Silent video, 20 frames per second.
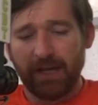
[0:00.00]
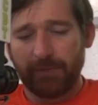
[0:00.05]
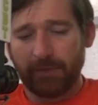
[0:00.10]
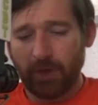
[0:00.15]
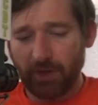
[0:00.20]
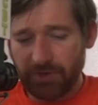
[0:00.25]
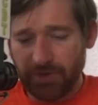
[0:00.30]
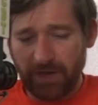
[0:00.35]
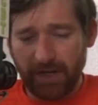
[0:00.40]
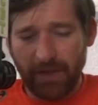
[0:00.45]

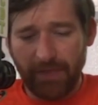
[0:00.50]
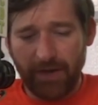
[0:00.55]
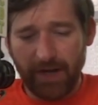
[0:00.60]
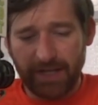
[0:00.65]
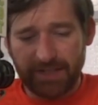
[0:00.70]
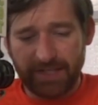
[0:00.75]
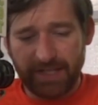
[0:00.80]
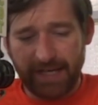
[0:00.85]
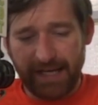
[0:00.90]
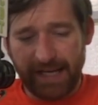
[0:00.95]
Closer than I
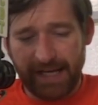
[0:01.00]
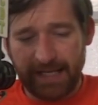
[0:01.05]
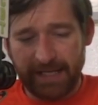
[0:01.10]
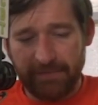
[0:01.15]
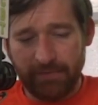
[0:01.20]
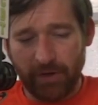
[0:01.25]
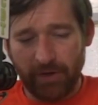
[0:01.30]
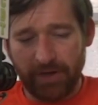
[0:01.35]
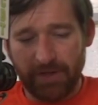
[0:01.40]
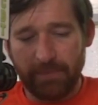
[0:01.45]
thought, said Andy
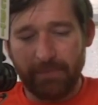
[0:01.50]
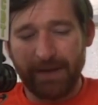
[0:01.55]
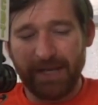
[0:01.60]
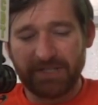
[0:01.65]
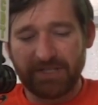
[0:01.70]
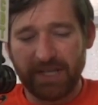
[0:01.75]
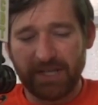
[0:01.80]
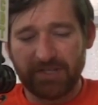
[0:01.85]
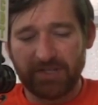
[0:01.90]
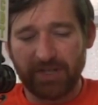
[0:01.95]
Murray. The
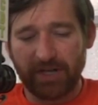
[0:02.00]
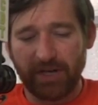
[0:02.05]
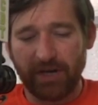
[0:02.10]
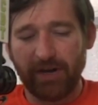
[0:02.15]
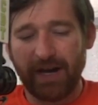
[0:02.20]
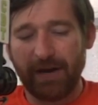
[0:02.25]
best case scenario,